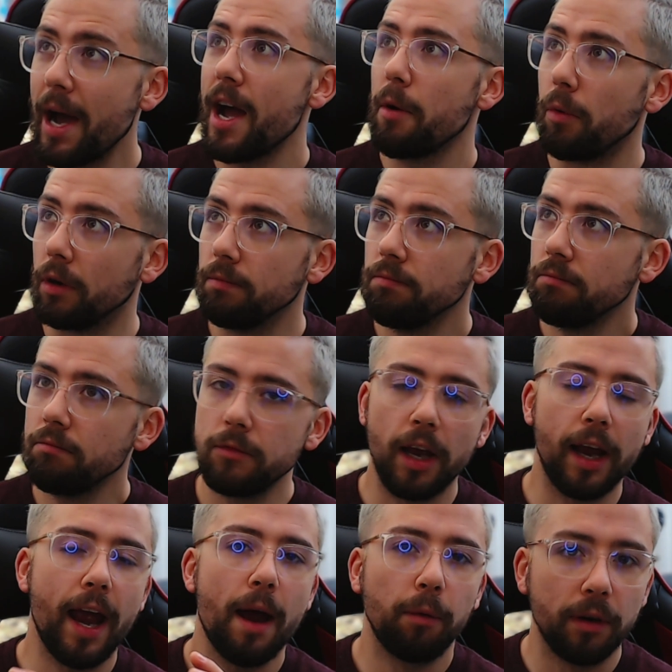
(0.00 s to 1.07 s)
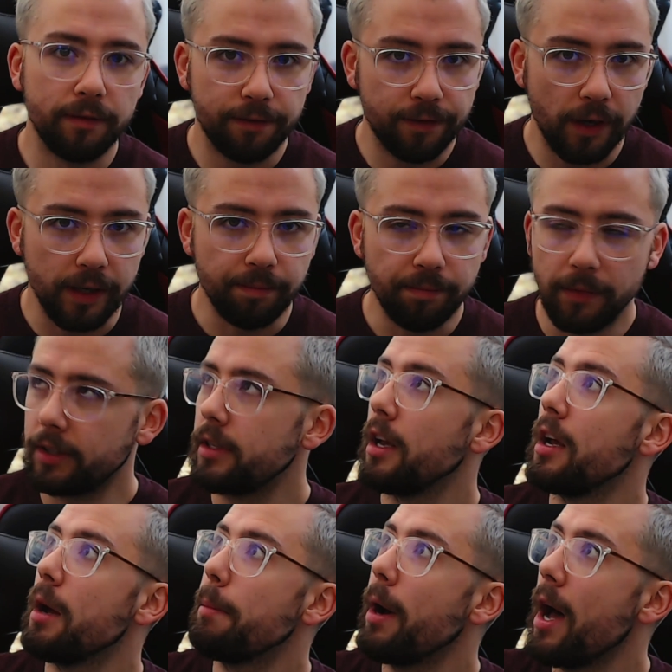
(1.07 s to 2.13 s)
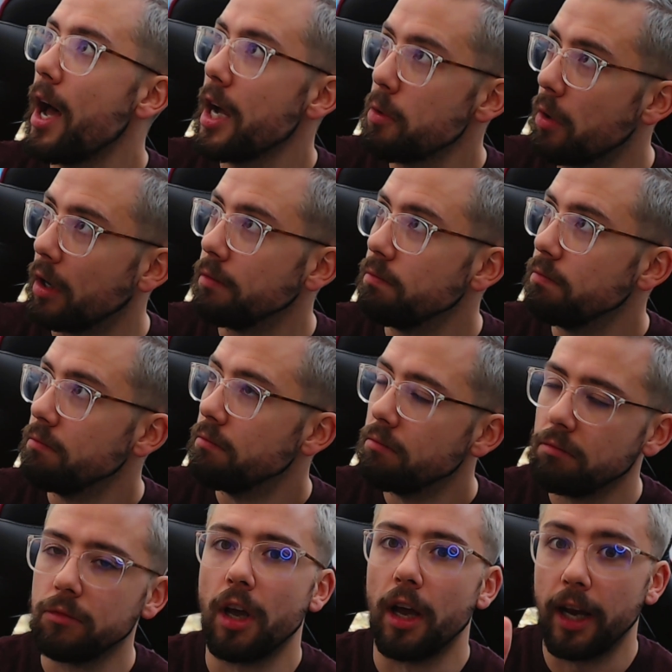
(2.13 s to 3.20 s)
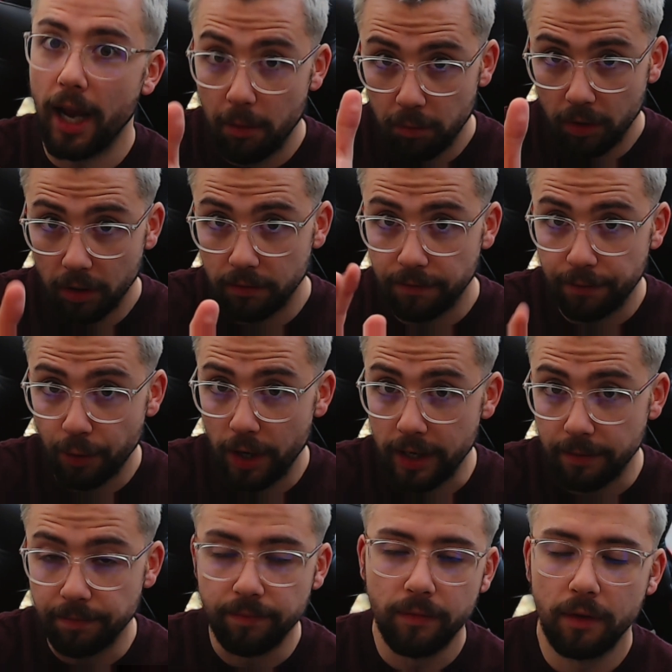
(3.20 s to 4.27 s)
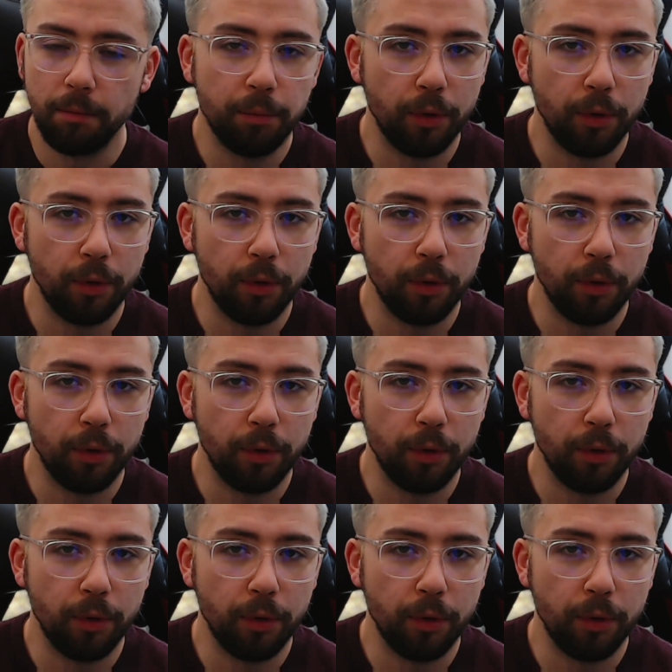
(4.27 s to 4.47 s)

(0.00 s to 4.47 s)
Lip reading: You buy one, you get one free. I say you buy one, you get one free.